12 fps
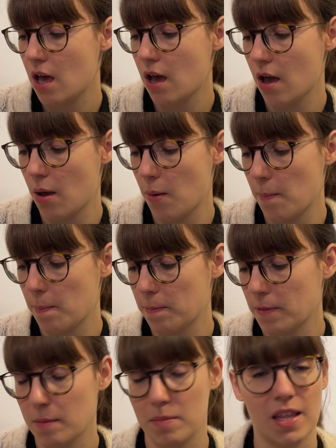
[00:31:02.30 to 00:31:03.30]

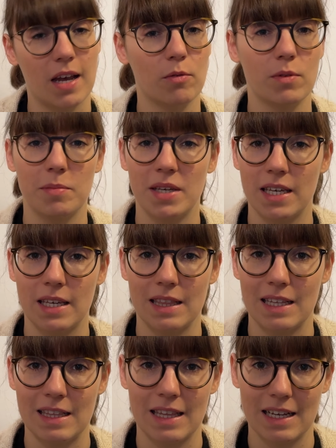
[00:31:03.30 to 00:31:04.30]
But that will be in
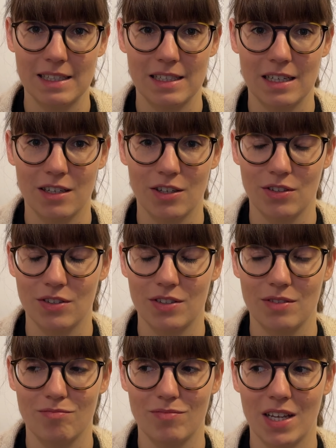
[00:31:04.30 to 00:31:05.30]
the next year
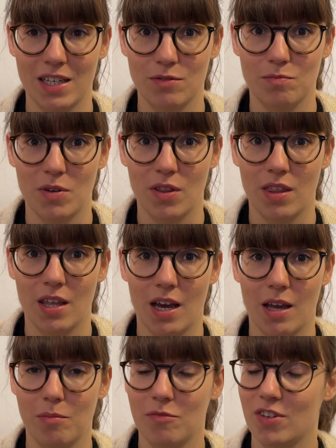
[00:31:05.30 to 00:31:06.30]
because next month
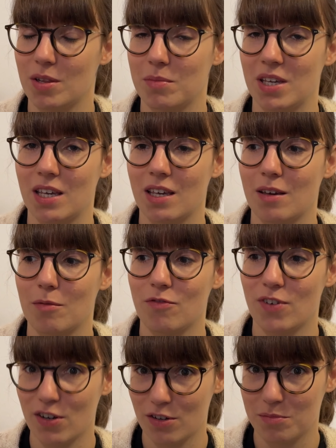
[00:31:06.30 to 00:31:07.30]
I'm filming
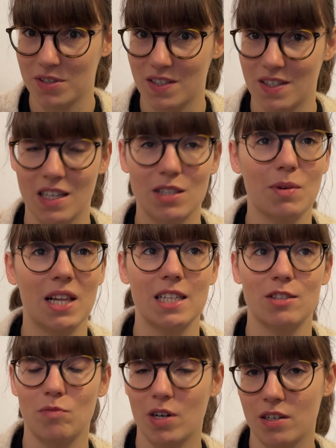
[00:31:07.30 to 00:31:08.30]
Vlogmas as well
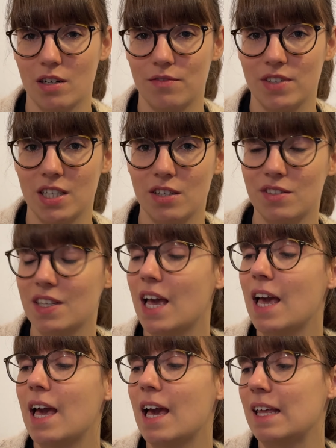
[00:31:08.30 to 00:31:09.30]
as regular videos,
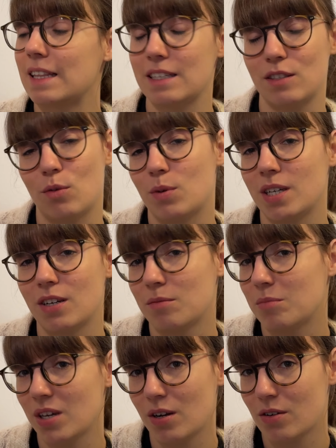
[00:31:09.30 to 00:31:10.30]
and that's already going
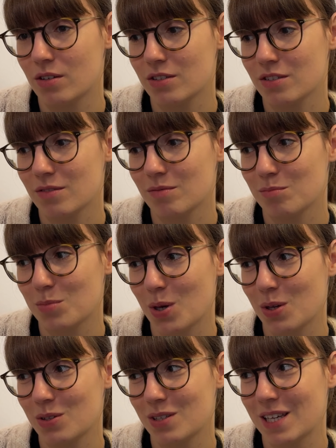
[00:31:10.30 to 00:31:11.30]
to be a lot.
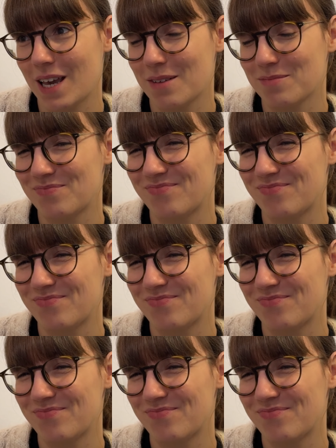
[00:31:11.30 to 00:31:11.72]
But yeah,